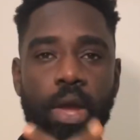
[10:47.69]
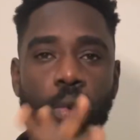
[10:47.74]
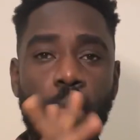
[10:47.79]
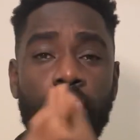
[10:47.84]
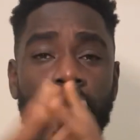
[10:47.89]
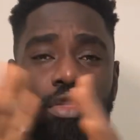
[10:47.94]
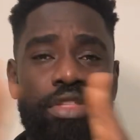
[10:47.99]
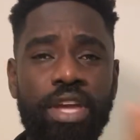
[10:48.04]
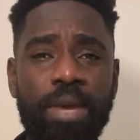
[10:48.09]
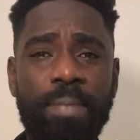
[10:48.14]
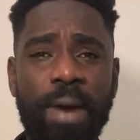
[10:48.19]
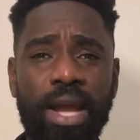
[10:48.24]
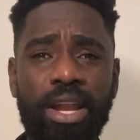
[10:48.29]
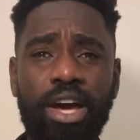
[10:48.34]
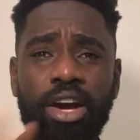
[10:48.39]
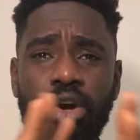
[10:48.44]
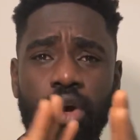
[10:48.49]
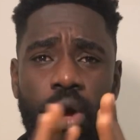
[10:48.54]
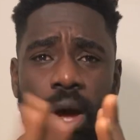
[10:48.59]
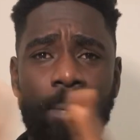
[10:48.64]
What do you think about
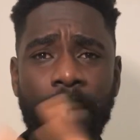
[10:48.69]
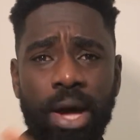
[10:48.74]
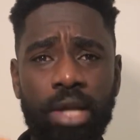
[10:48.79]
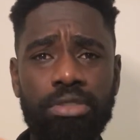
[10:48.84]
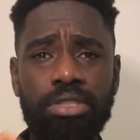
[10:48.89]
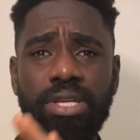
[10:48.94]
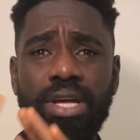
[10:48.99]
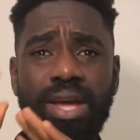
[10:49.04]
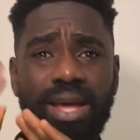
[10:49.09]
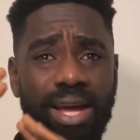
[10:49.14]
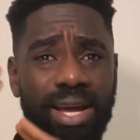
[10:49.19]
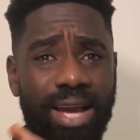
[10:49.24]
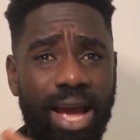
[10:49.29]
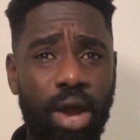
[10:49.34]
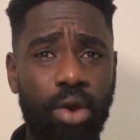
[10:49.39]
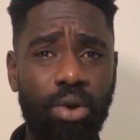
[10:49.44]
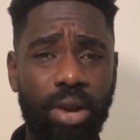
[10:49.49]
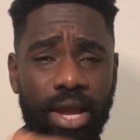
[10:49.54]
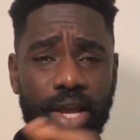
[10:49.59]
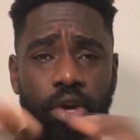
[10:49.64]
her, about
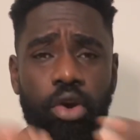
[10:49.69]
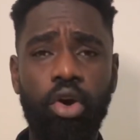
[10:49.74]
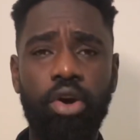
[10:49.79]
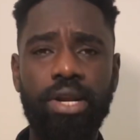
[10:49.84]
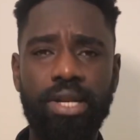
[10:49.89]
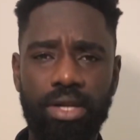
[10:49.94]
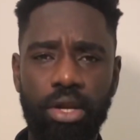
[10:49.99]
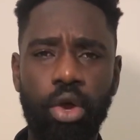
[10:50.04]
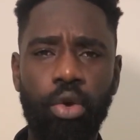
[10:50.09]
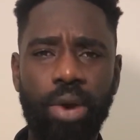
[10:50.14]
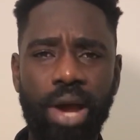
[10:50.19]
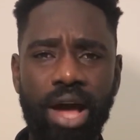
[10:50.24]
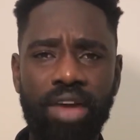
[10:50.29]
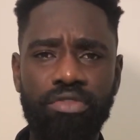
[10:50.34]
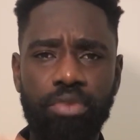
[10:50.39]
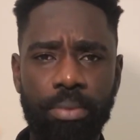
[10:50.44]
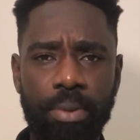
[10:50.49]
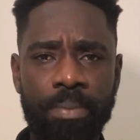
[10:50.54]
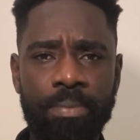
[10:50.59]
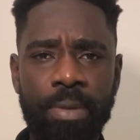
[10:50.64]
Caroline calling Laura
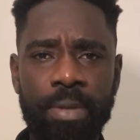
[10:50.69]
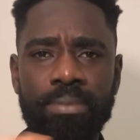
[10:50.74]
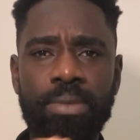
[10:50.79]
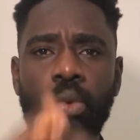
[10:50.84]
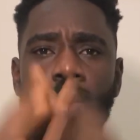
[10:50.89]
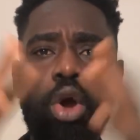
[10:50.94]
out for being pimped?